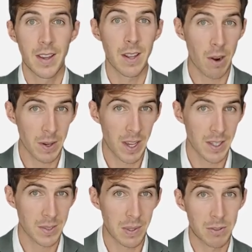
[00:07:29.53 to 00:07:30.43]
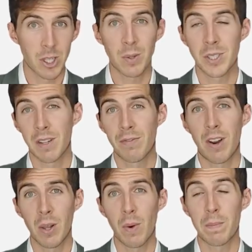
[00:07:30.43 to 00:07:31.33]
in our case we have chosen a
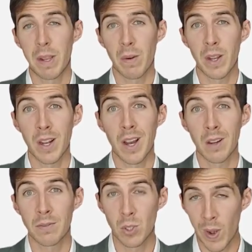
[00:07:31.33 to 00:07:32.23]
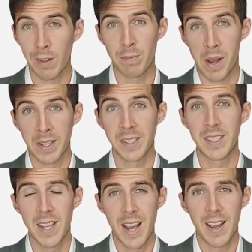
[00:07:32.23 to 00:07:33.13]
follow-up period of 12
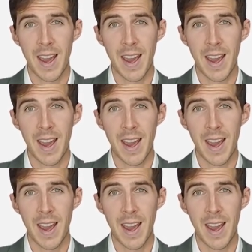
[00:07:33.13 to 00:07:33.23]
months,